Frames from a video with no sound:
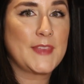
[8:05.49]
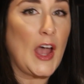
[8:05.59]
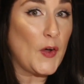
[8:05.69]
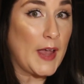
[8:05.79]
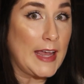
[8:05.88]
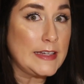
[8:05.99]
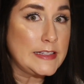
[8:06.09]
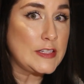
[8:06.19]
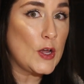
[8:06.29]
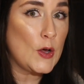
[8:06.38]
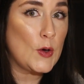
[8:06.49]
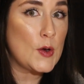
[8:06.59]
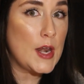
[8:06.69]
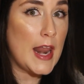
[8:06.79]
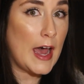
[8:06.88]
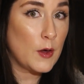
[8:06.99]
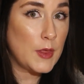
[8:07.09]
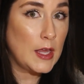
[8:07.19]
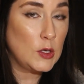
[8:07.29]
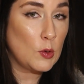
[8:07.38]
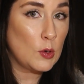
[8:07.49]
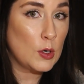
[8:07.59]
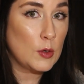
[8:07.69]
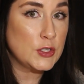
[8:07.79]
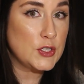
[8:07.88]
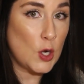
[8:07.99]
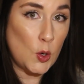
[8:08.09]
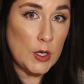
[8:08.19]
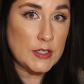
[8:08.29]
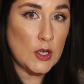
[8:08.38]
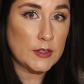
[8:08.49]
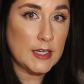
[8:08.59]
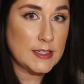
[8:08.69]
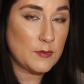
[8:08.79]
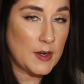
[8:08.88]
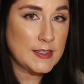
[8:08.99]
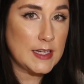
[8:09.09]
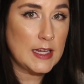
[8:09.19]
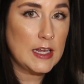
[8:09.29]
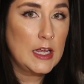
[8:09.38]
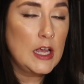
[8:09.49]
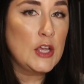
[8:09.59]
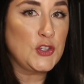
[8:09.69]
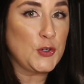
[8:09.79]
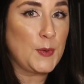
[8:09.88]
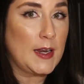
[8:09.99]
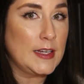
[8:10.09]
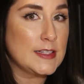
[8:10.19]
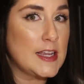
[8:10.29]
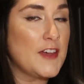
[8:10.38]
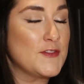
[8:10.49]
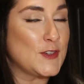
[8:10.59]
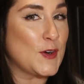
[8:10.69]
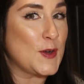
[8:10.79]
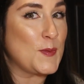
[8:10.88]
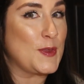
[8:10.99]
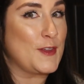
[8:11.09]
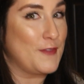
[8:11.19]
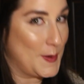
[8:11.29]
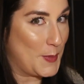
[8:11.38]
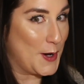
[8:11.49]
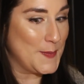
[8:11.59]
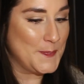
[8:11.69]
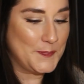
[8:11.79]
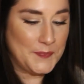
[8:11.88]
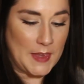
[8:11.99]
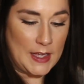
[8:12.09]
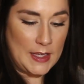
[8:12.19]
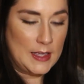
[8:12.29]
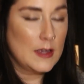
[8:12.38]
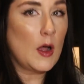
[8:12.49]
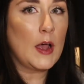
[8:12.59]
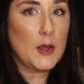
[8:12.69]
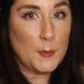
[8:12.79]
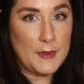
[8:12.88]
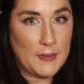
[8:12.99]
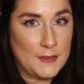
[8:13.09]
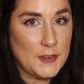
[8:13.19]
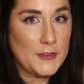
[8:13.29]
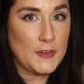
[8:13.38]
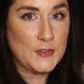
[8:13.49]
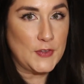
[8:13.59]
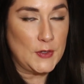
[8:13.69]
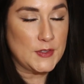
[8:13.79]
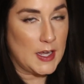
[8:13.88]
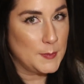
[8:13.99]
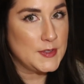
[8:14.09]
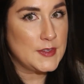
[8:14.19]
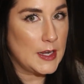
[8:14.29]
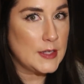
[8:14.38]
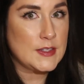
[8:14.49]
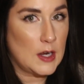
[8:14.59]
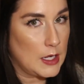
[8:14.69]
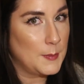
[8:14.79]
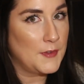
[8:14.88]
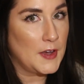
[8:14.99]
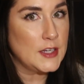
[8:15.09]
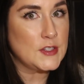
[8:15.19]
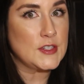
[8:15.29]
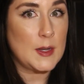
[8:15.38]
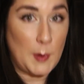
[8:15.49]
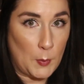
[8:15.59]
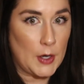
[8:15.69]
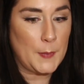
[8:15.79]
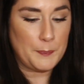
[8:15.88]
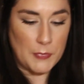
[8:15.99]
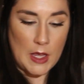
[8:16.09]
Okay, so now that your dough is all nice and rested, you're ready to get started with the fun part. It'll be fun for the first few times, then it's not going to be fun, it's just going to be work.